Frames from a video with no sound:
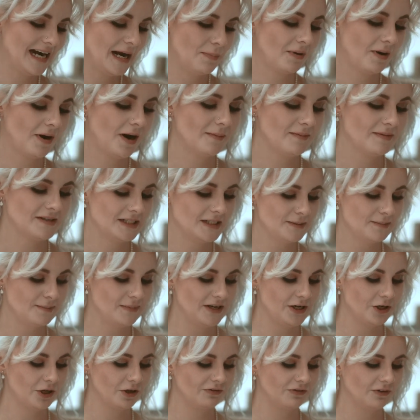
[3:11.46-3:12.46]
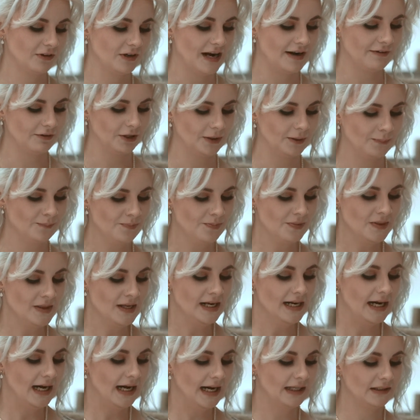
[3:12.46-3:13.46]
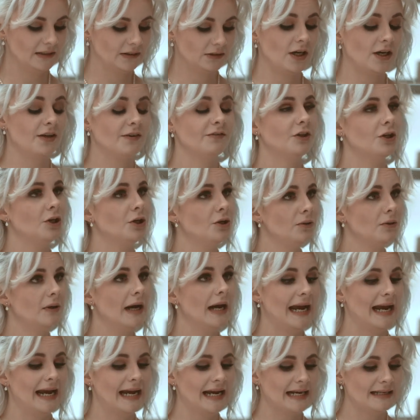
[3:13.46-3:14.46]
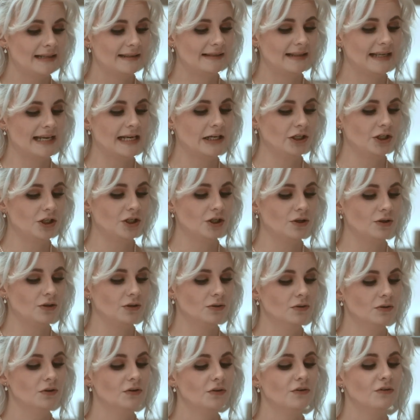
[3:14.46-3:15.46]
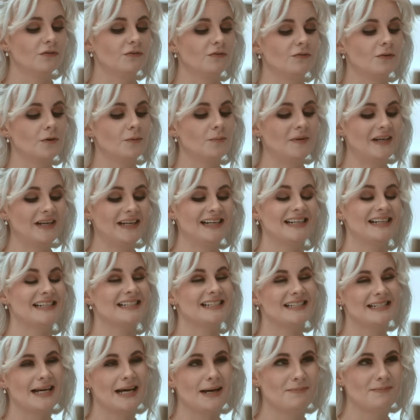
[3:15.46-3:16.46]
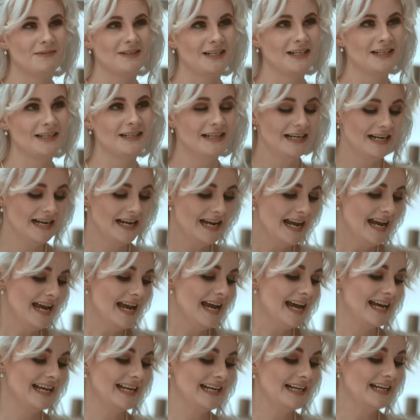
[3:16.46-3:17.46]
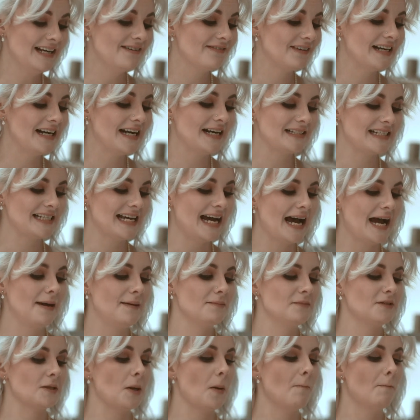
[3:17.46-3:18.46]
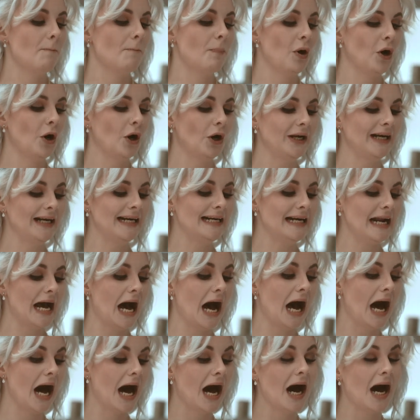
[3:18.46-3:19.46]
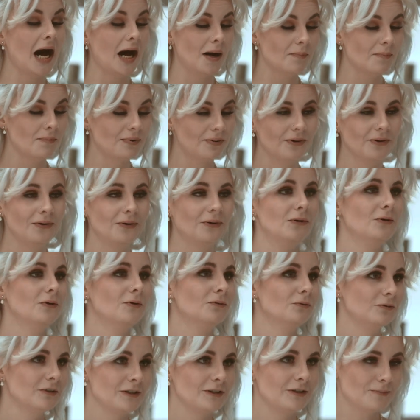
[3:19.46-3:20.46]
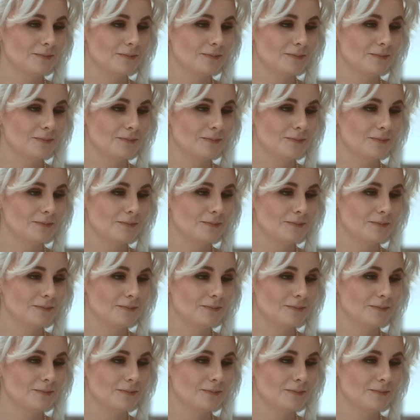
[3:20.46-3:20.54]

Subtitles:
promise to be here forever. I love you and thank you for being accepting and even at times putting up with